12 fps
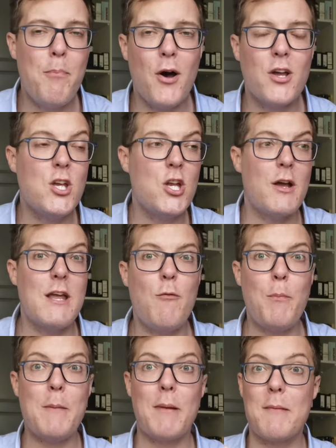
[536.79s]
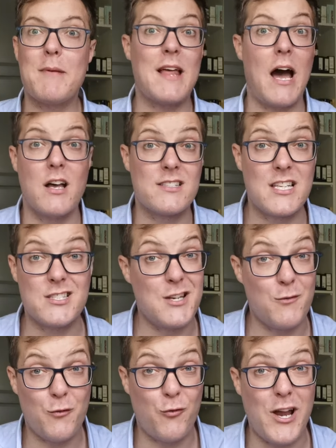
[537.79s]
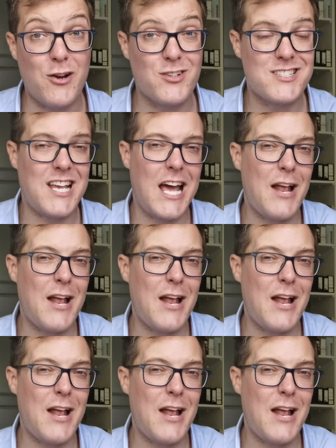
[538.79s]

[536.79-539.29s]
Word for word: But, you know, even people like me that aren't sensitive to fragrance